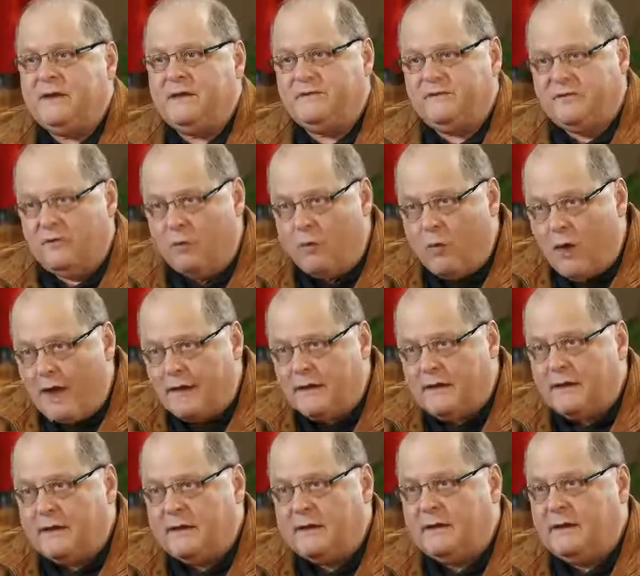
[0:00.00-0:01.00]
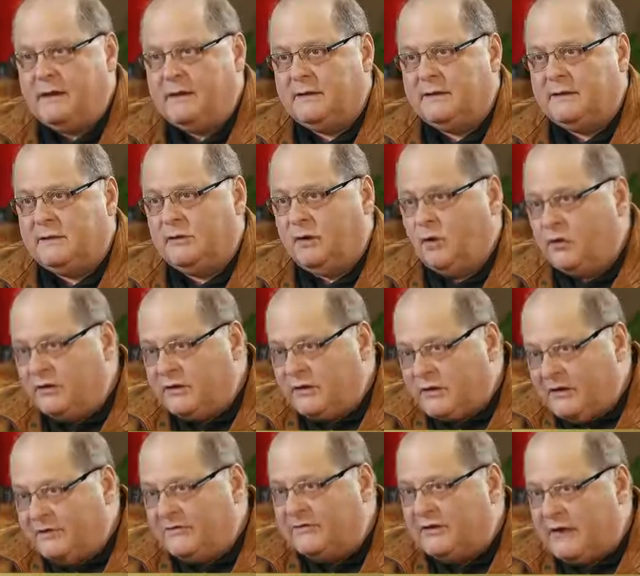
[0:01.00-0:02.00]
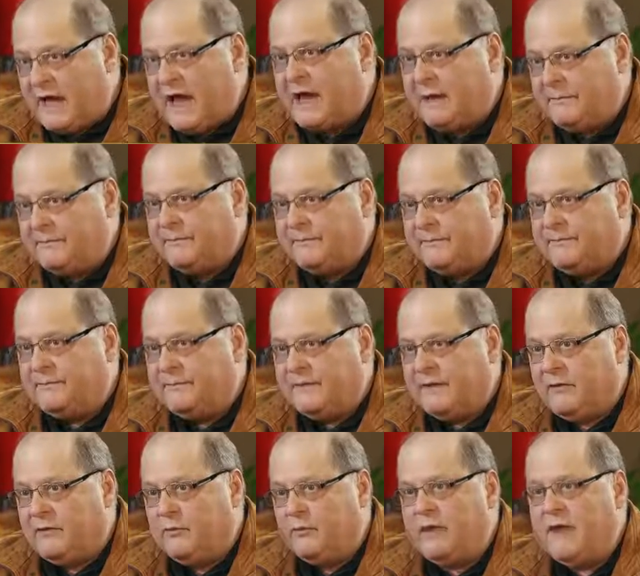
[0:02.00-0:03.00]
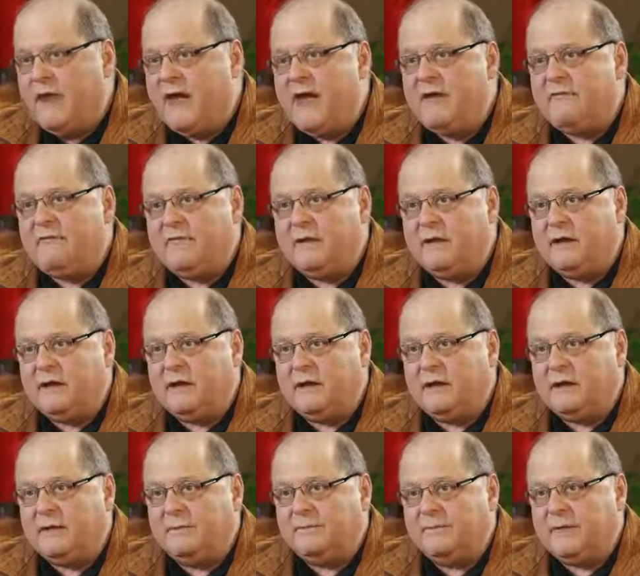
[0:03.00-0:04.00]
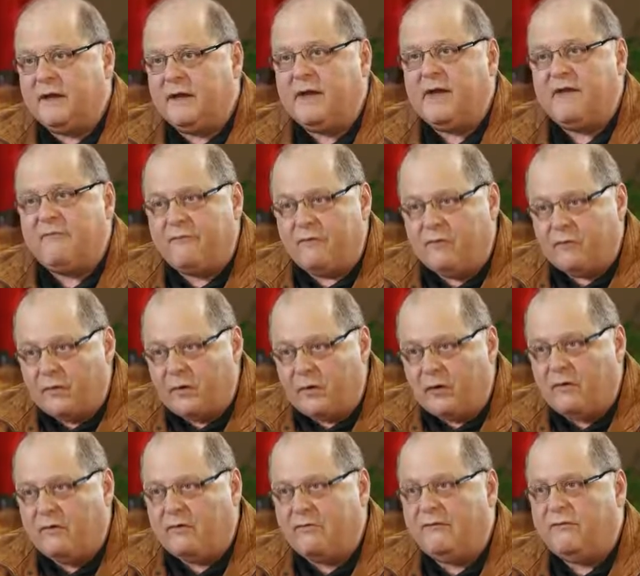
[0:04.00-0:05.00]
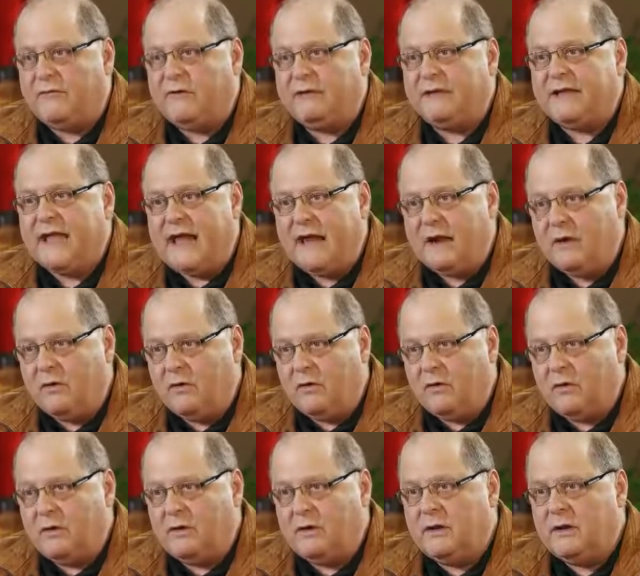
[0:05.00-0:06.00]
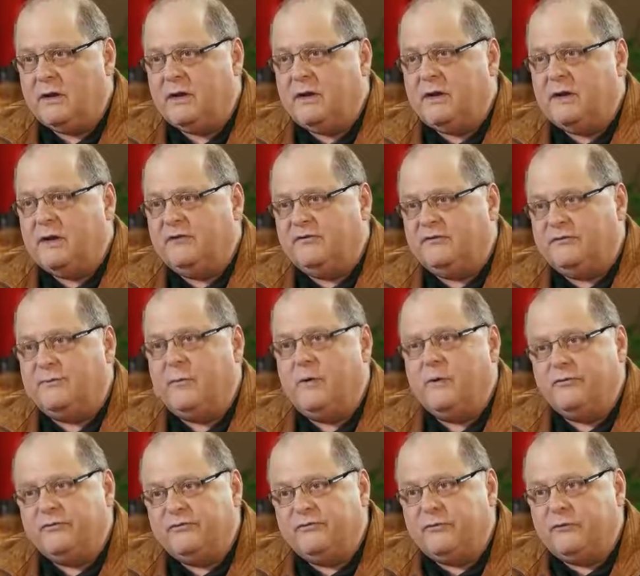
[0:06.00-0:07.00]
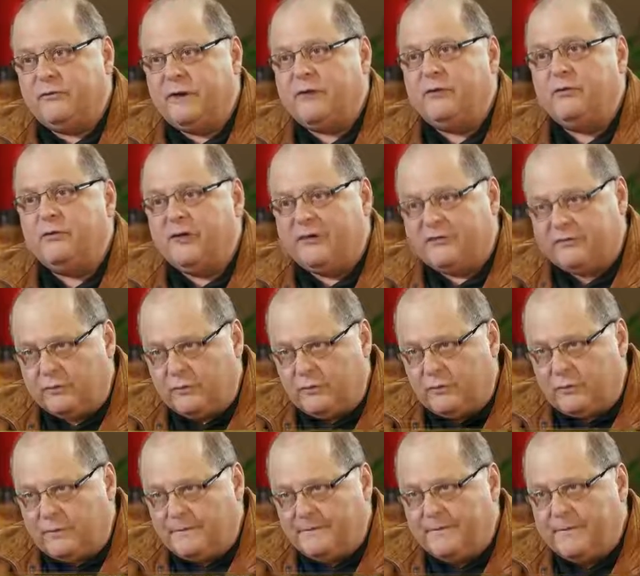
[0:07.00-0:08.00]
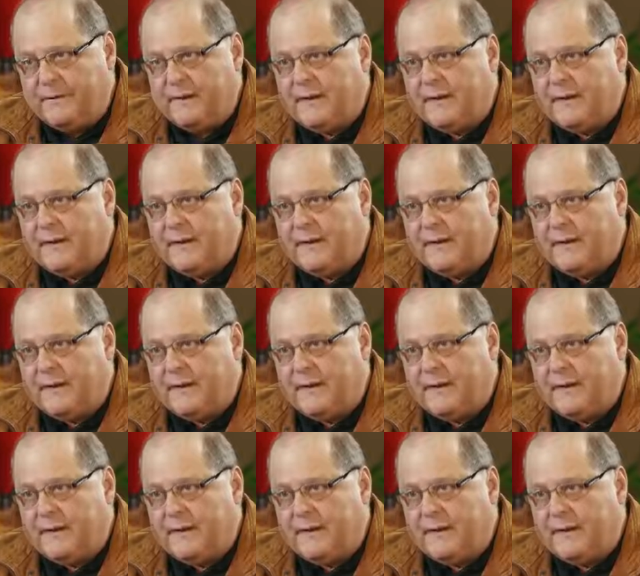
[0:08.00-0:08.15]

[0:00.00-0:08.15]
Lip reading: is the one, not this time that we have an effort of dialogue sponsored by UNASUR